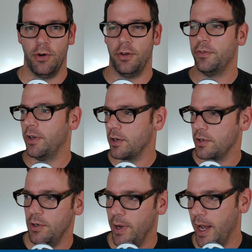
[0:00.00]

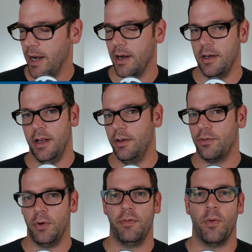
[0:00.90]
discussion you had on an
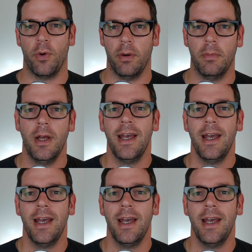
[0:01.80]
industry forum.